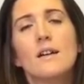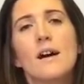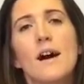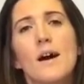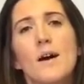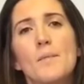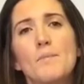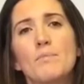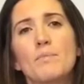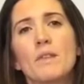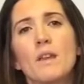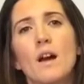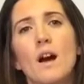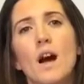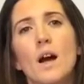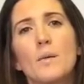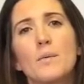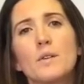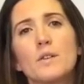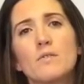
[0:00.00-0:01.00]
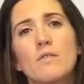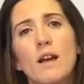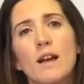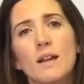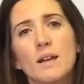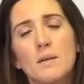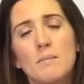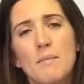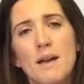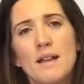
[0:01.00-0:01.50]
I would
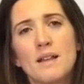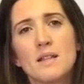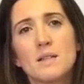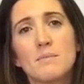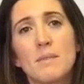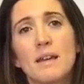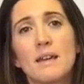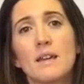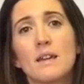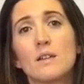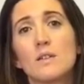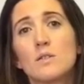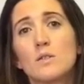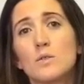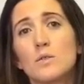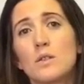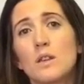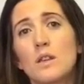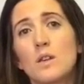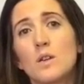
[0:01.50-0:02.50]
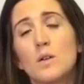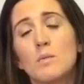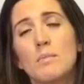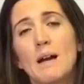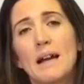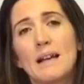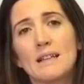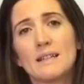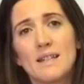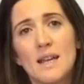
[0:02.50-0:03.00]
recommend making sure that your
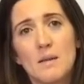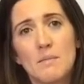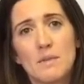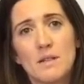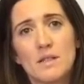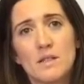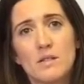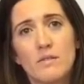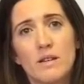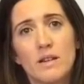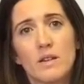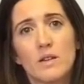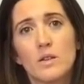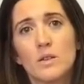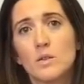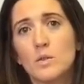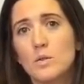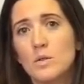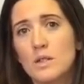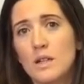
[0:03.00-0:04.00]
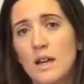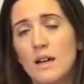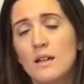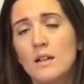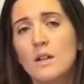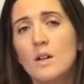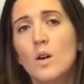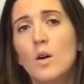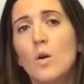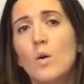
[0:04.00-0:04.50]
bank statements are in good order.
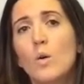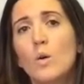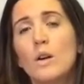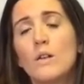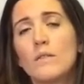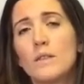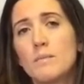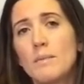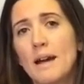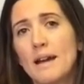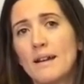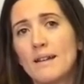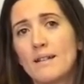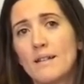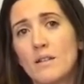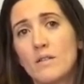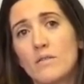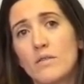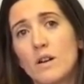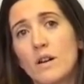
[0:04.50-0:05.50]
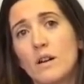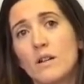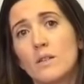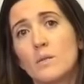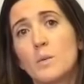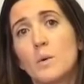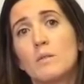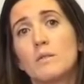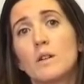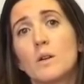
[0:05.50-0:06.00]
All of the banks in
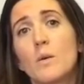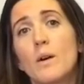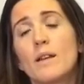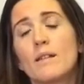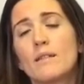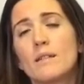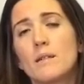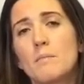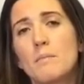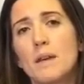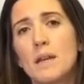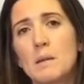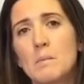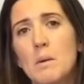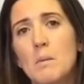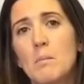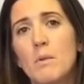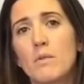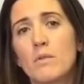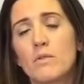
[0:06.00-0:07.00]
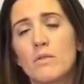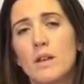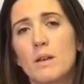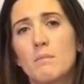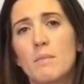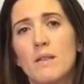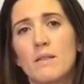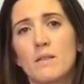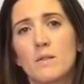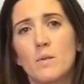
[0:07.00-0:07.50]
France will request a minimum of 3
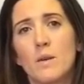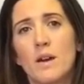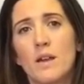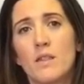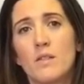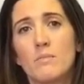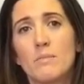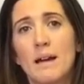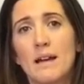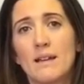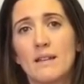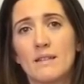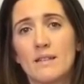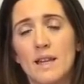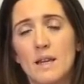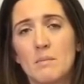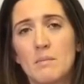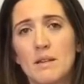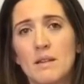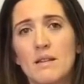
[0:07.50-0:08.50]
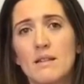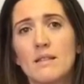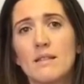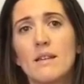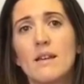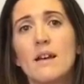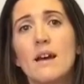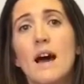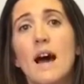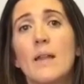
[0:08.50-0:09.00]
months worth of bank statements,
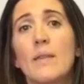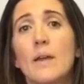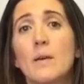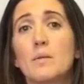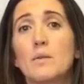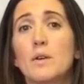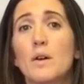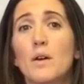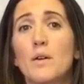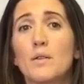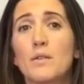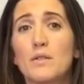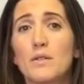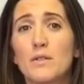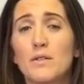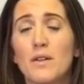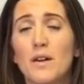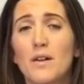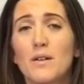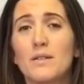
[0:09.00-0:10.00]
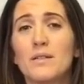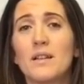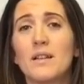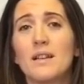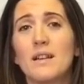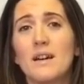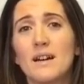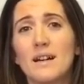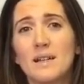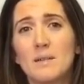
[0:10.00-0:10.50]
and they will go through those
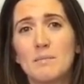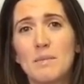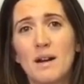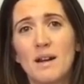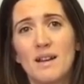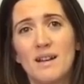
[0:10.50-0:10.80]
line by